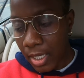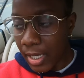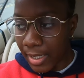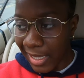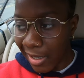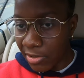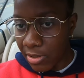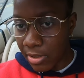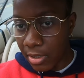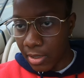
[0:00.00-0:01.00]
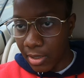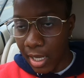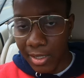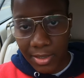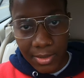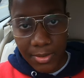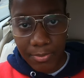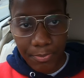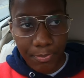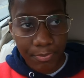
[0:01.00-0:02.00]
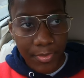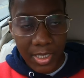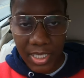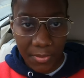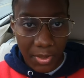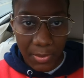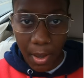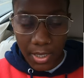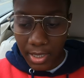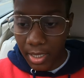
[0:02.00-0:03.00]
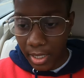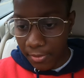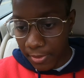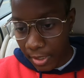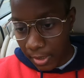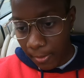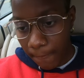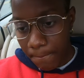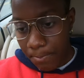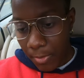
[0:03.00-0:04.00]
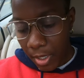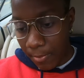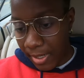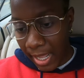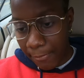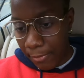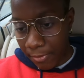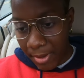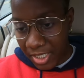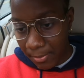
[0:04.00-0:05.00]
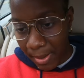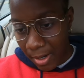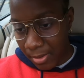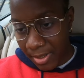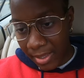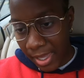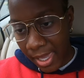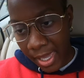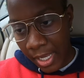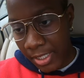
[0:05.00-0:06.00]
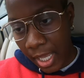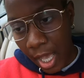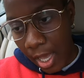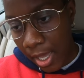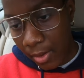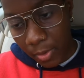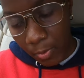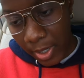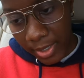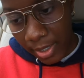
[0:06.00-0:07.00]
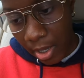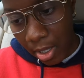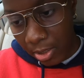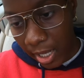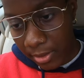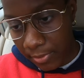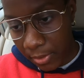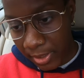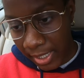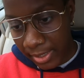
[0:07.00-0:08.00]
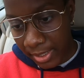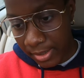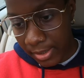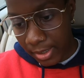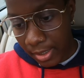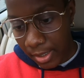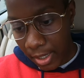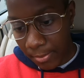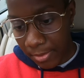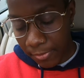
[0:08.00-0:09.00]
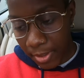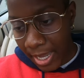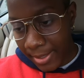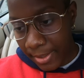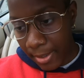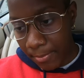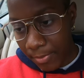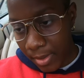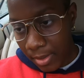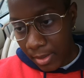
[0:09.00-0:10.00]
it allows you to kind of see somebody's personality, I think. Um, and they have information about them, like their age, their height, and where they are kind of located. Um, if you like them